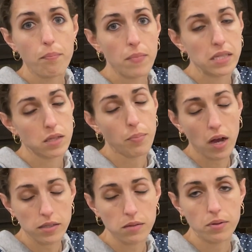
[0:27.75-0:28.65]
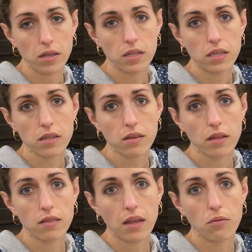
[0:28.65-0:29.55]
it's a possibility
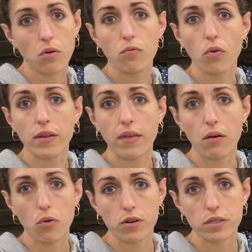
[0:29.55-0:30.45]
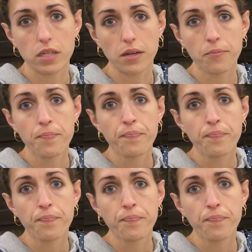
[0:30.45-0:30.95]
that they will void that warranty.